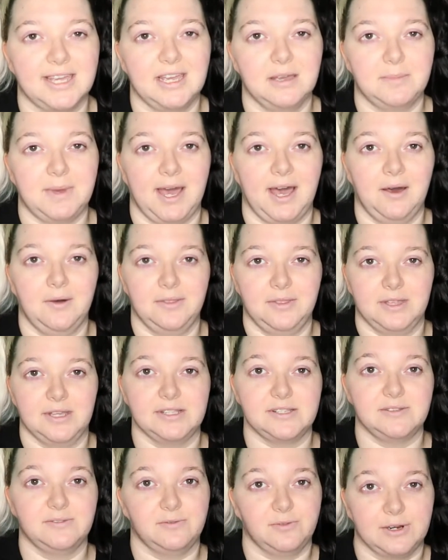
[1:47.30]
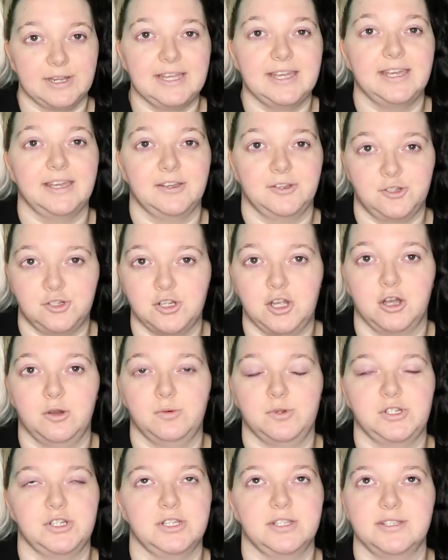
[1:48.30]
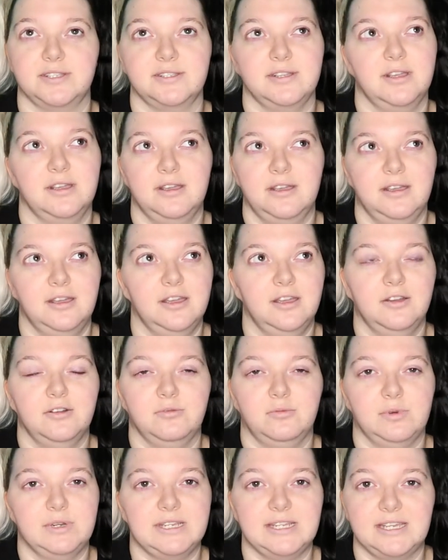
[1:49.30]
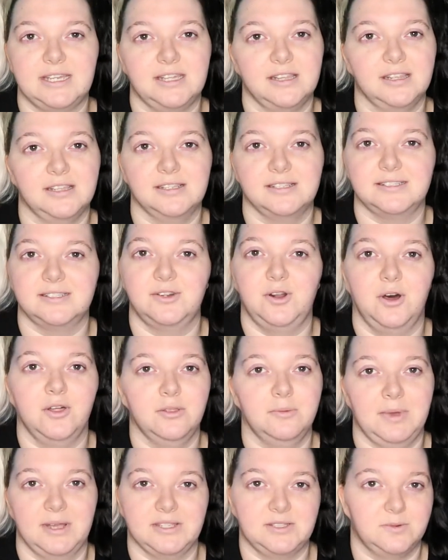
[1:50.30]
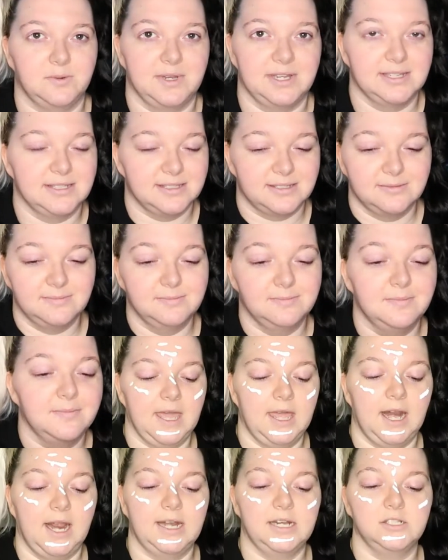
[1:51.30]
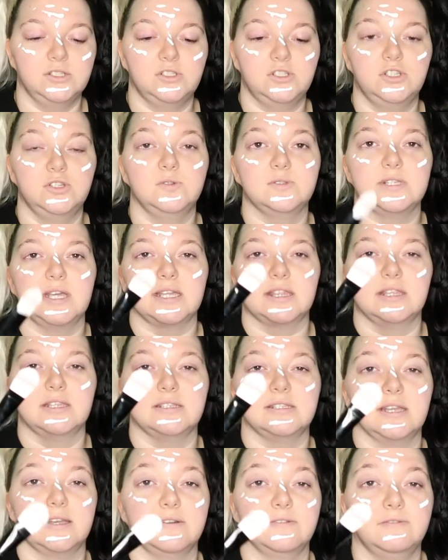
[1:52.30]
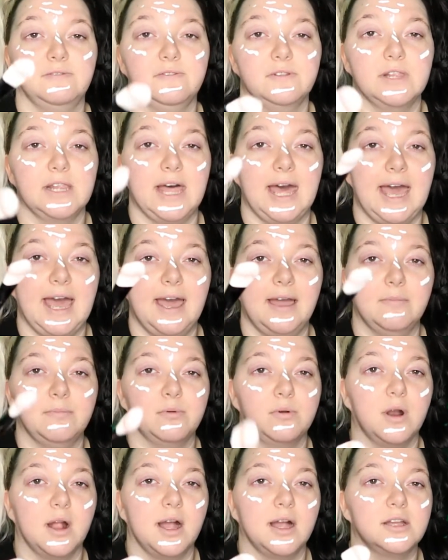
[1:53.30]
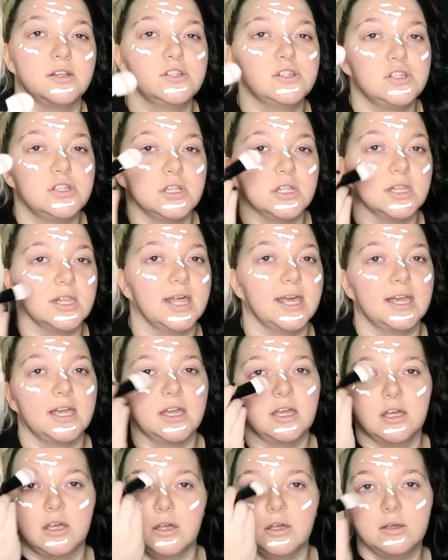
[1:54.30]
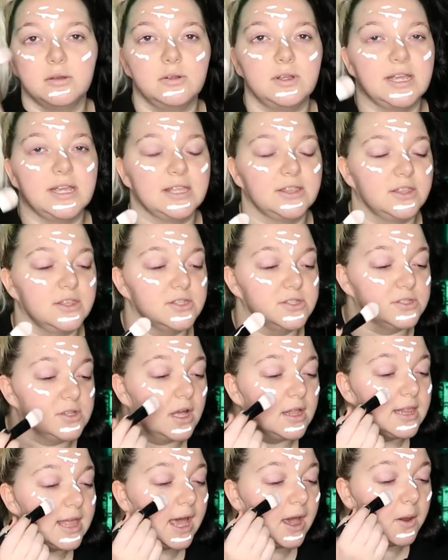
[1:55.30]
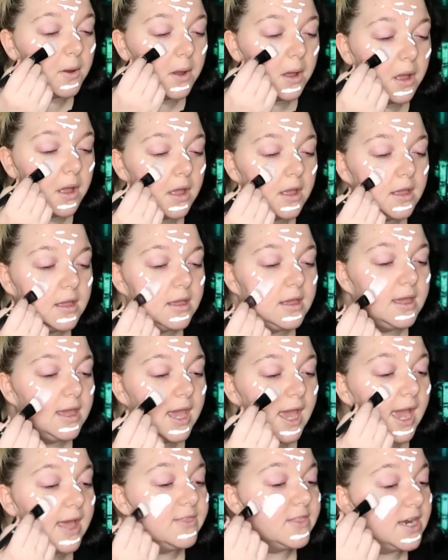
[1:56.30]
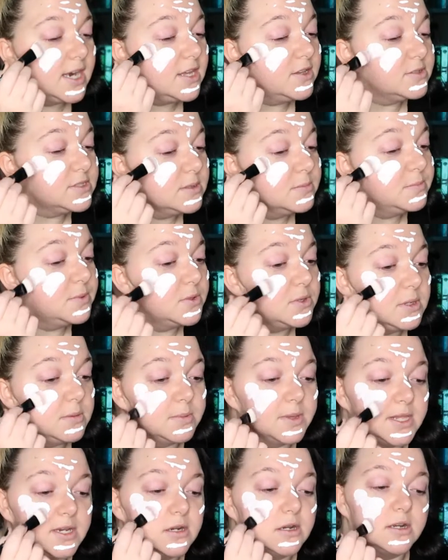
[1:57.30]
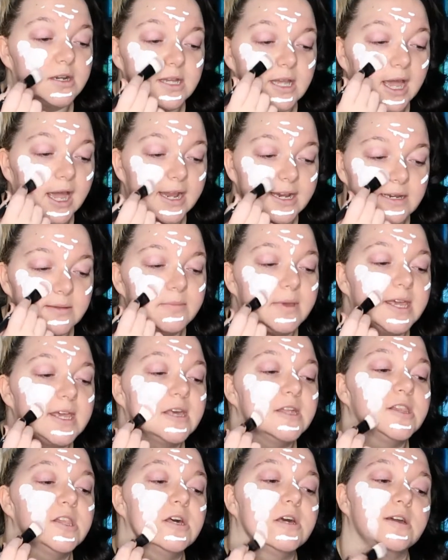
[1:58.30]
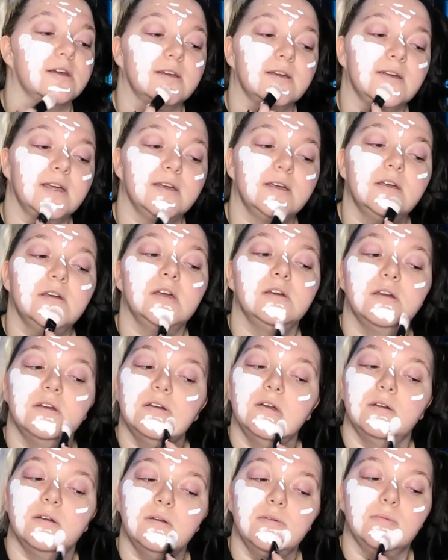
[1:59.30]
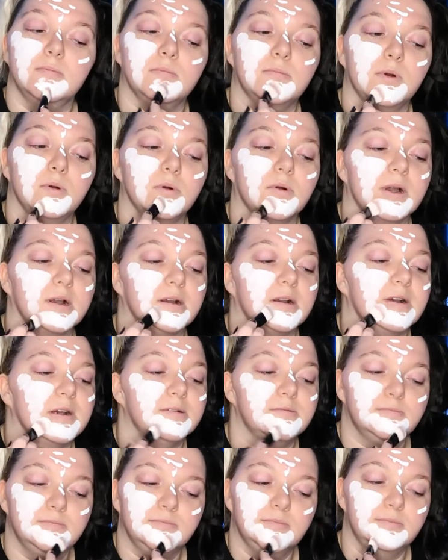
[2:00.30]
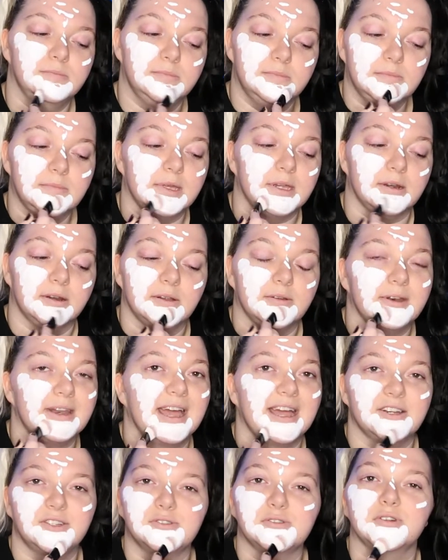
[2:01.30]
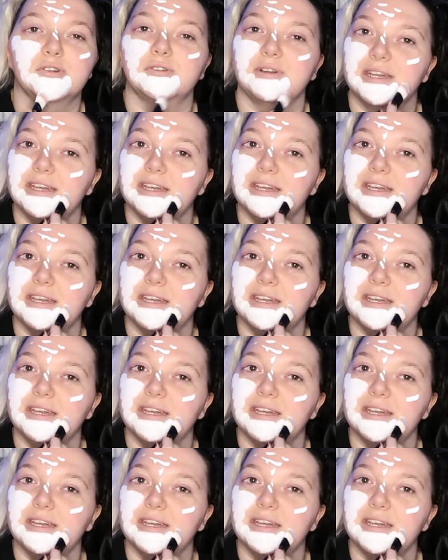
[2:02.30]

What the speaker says: about this freaking show, which is ridiculous in all the best ways. And I just use like this like flat brush to like get this all out. And then I use a beauty blender to kind of make it look more, I don't know, natural,